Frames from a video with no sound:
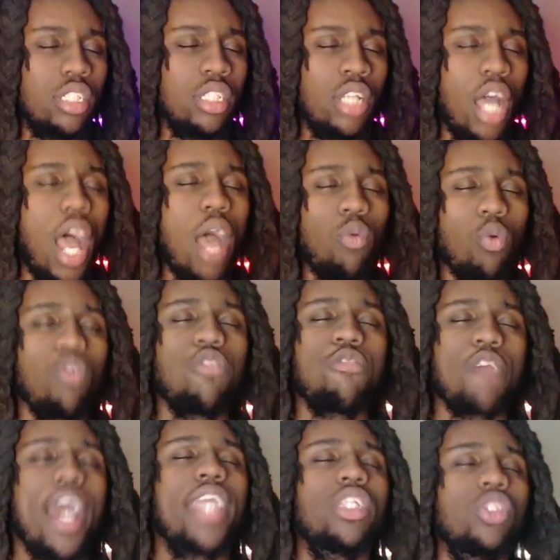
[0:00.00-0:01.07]
I will
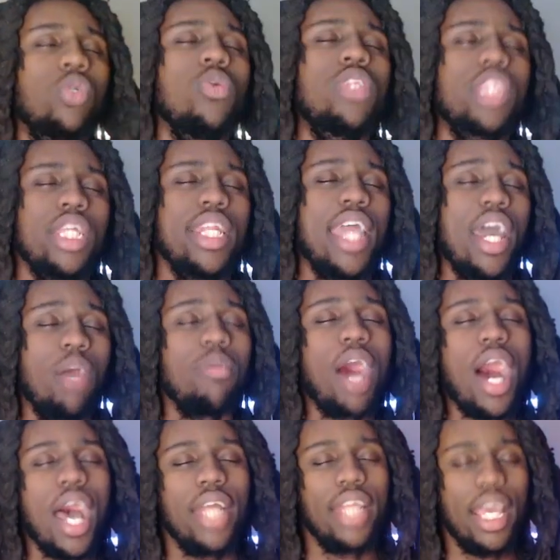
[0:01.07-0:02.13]
fight tooth and nail
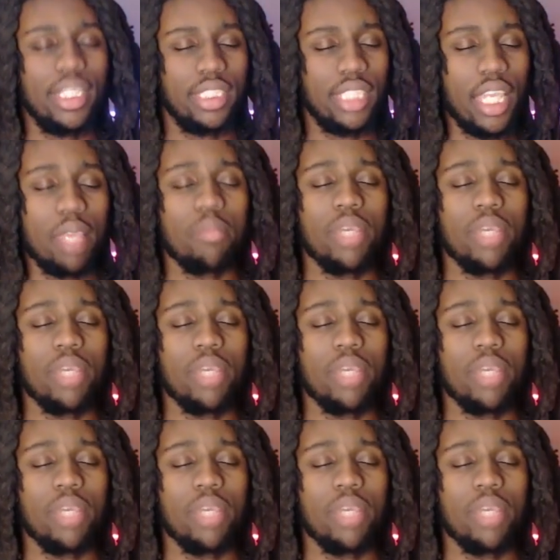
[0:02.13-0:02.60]
behind that statement.